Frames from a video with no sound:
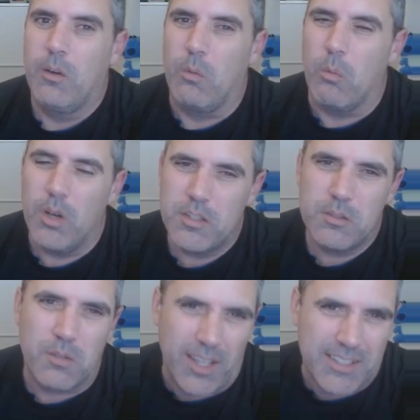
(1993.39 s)
What
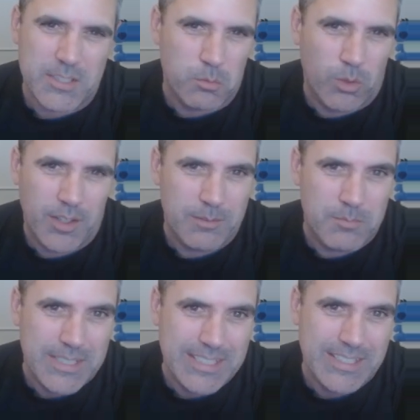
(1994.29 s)
do X and Y
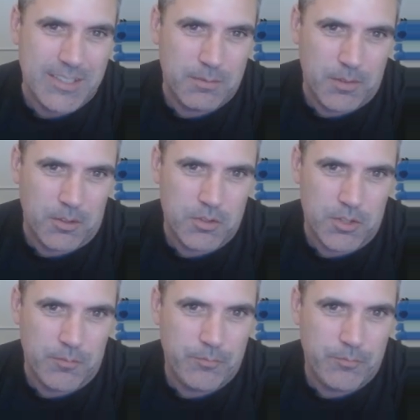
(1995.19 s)
mean in a function?